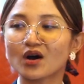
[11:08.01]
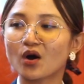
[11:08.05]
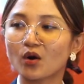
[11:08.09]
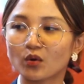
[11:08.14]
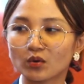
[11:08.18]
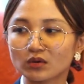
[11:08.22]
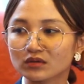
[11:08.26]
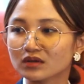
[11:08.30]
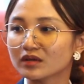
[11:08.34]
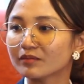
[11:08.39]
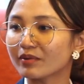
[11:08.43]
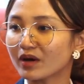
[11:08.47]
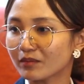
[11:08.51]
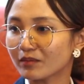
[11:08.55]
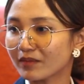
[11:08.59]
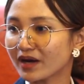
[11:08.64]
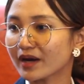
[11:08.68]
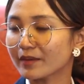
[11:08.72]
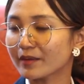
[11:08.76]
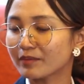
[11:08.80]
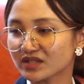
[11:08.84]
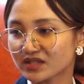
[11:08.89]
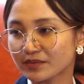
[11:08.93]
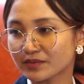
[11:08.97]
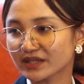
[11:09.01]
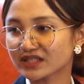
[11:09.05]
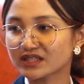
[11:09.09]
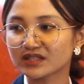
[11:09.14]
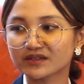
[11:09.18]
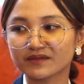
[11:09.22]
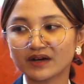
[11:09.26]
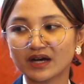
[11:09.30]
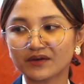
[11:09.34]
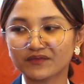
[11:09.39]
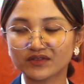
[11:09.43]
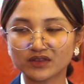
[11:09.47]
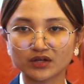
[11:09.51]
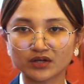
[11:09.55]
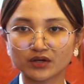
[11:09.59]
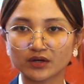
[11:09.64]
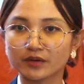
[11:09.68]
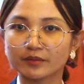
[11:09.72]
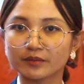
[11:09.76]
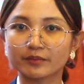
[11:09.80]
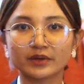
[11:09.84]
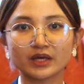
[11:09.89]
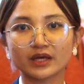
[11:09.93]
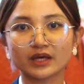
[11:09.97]
all about my perspective after
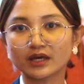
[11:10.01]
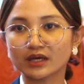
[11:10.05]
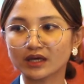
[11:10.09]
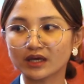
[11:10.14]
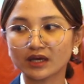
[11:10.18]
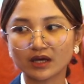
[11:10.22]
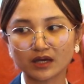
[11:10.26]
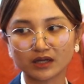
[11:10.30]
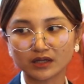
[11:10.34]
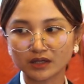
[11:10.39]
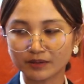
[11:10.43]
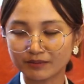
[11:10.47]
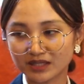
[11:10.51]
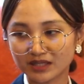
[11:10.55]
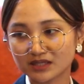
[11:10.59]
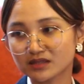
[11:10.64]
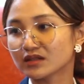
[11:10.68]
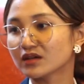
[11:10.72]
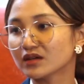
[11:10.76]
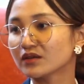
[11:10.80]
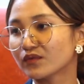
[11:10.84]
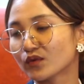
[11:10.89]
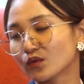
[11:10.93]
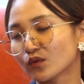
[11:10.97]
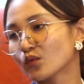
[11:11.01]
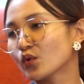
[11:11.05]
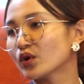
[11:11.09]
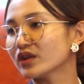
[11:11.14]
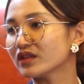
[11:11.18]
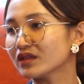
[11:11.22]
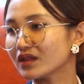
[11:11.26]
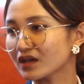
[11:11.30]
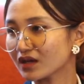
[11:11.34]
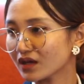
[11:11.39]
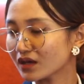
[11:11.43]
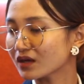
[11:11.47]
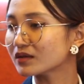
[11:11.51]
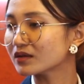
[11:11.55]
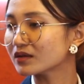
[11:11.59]
being an ambassador for one day.